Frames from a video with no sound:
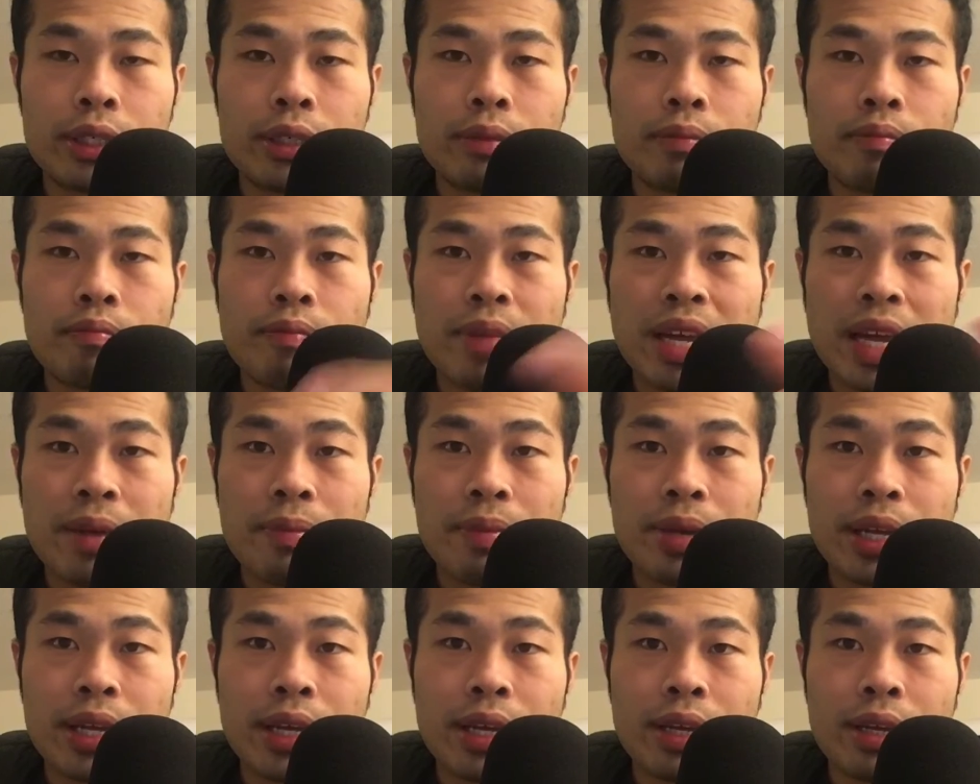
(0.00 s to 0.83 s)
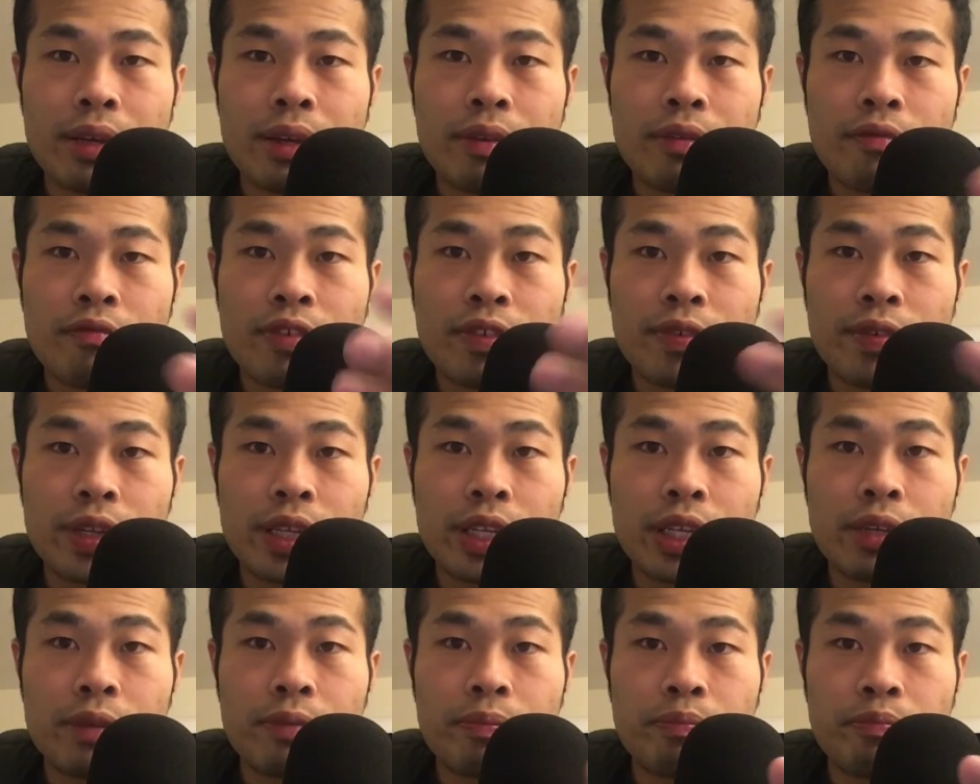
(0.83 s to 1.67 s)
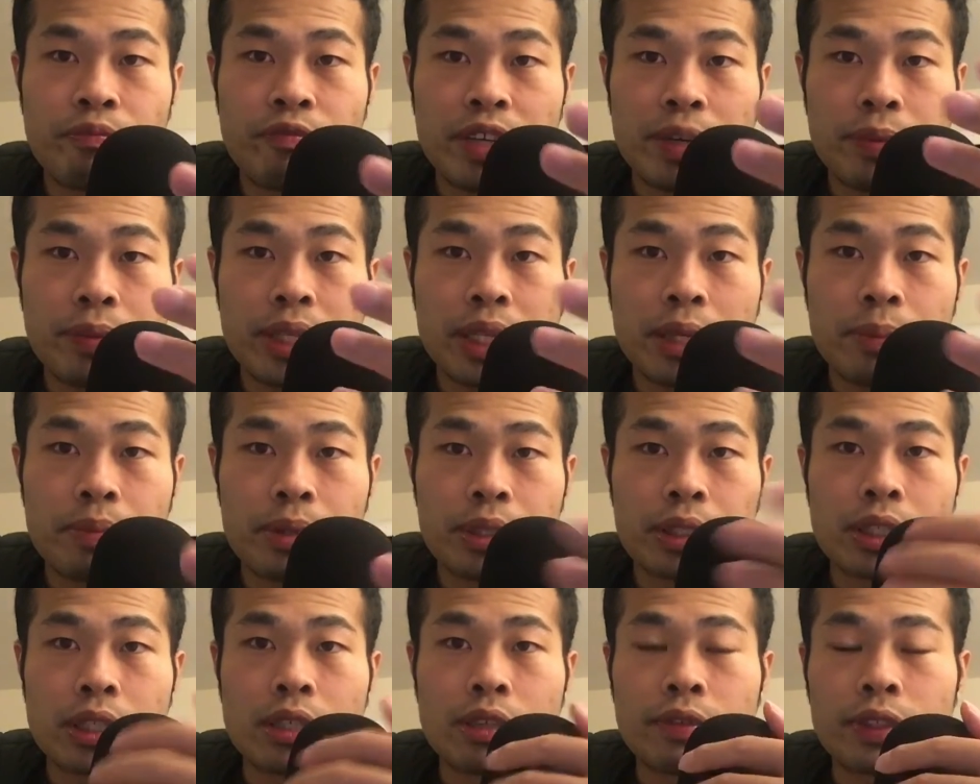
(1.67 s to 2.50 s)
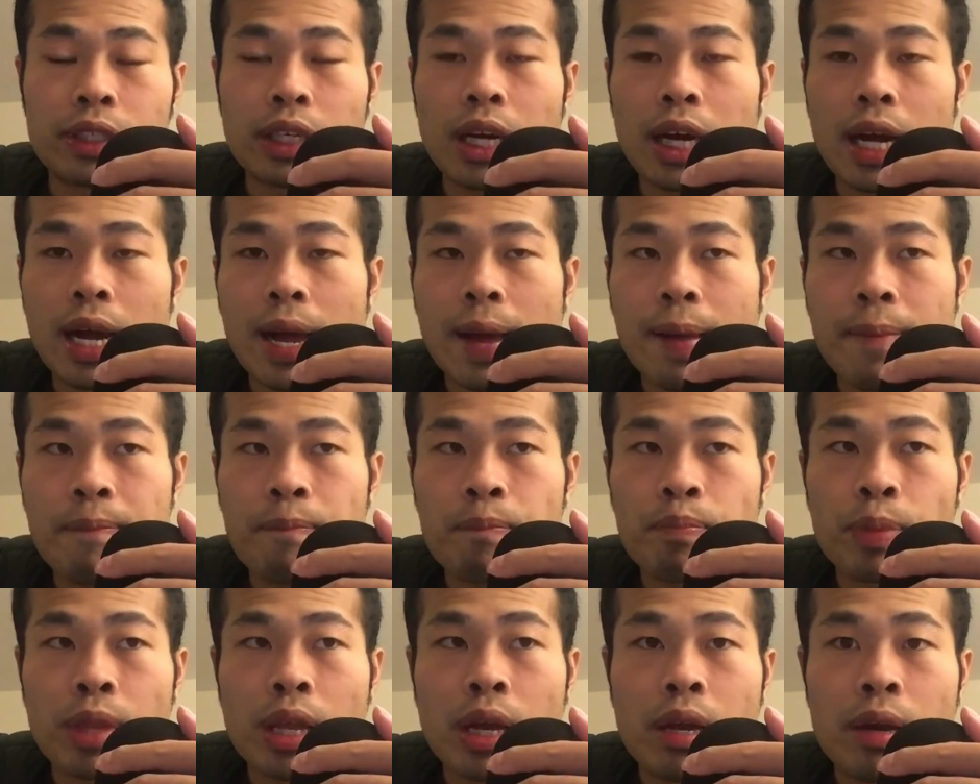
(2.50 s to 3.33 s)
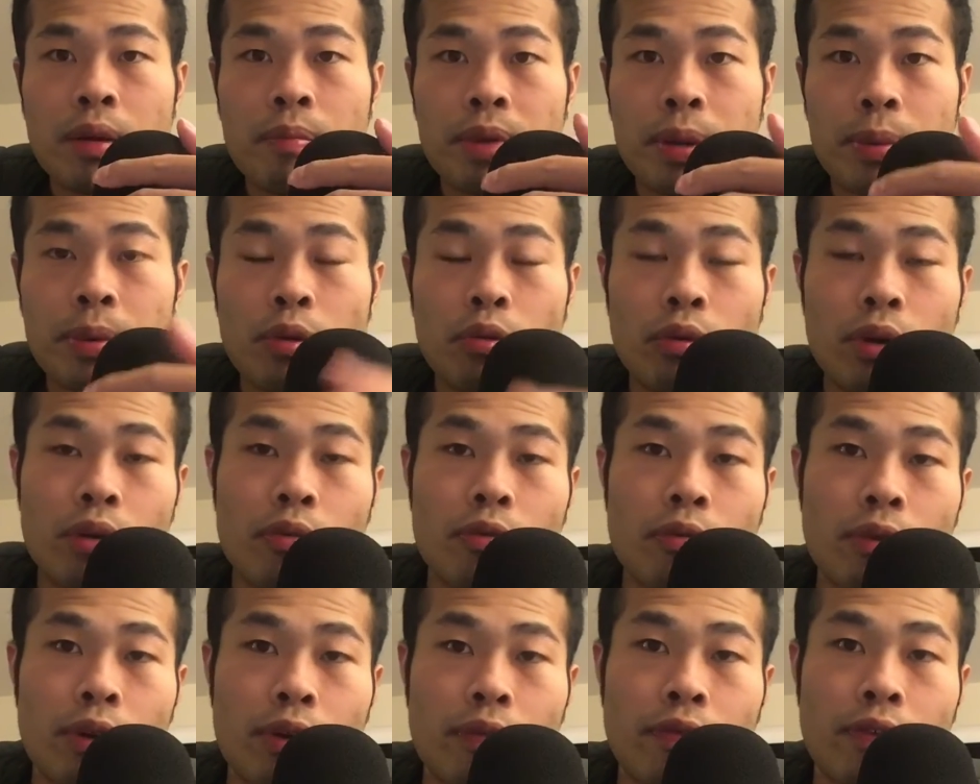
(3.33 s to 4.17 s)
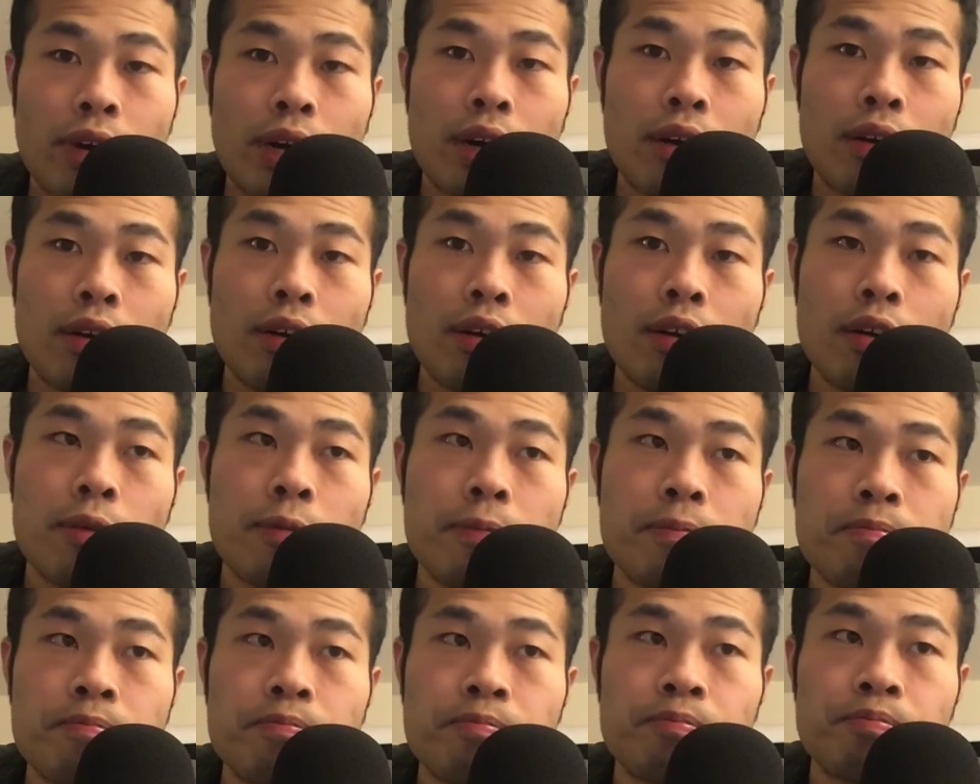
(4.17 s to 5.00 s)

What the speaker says: Maybe 50% of time, people will work from home,